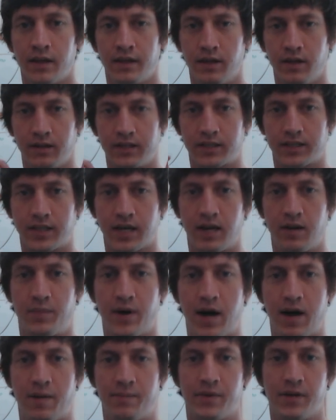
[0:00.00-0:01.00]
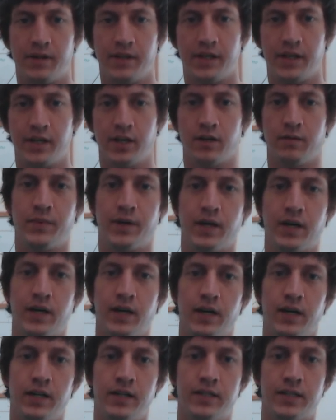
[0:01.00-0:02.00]
just kind of pop in the
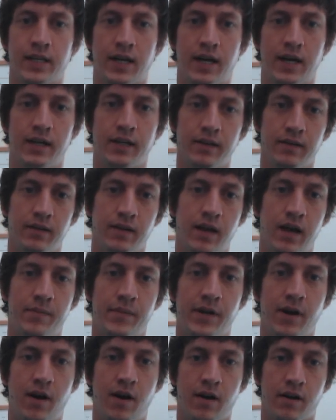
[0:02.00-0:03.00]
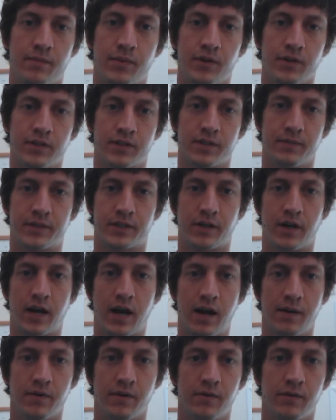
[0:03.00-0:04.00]
earbuds. I'm an Audible
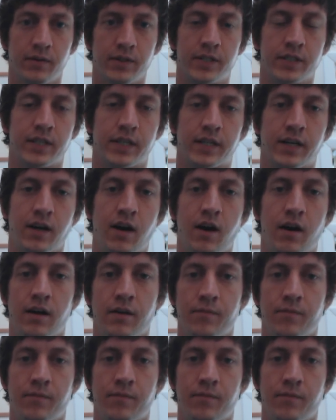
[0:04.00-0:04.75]
subscriber, which is like